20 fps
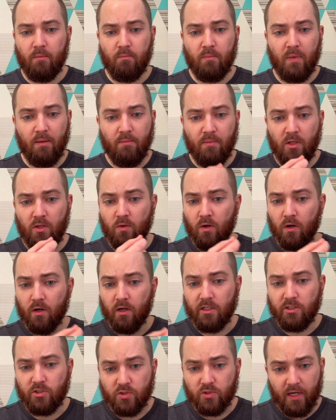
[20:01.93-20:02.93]
Maybe you
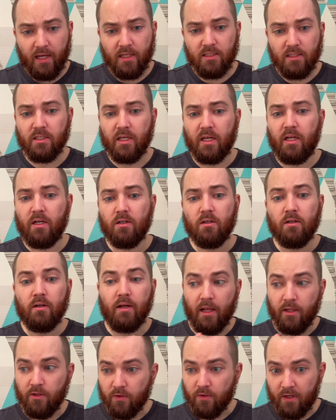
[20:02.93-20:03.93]
are a translator
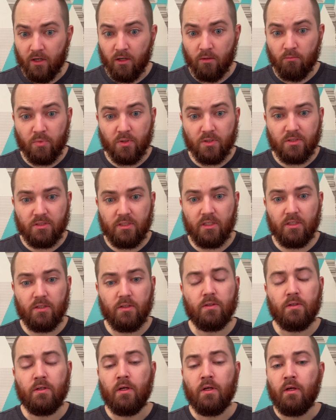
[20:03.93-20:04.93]
and you're here in
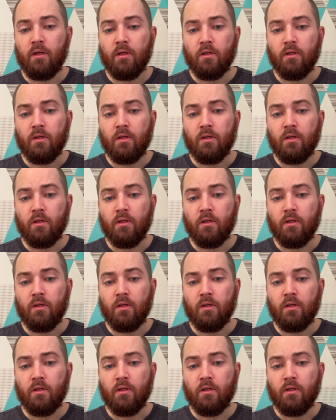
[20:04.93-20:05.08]
Brazil.